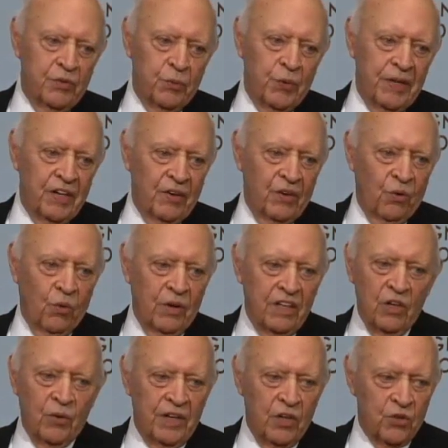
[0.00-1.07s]
We don't know,
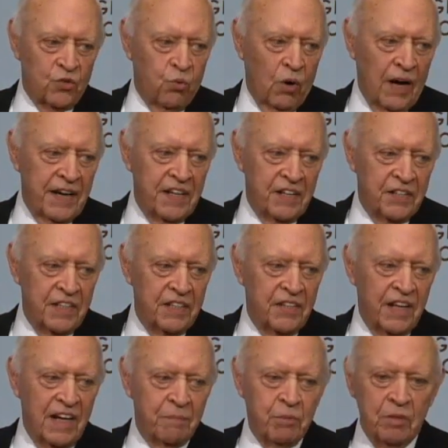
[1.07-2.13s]
no one knows why he
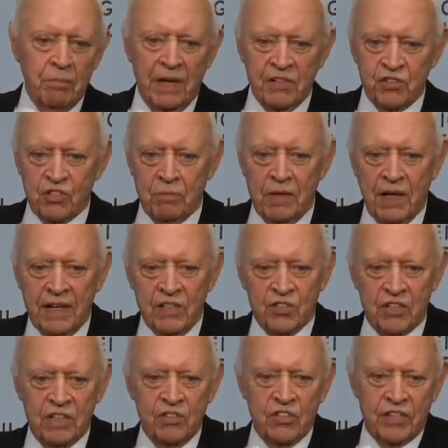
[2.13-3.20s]
did that, but my
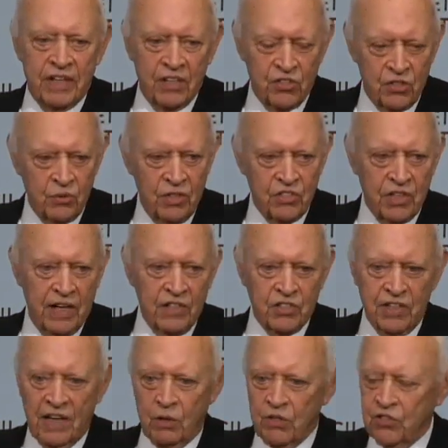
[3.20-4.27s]
surmise is that as soon as
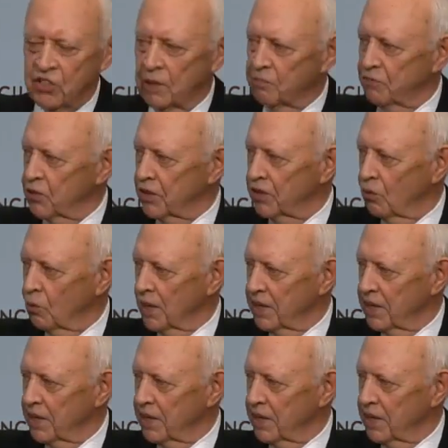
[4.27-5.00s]
Eisenhower stepped foot in the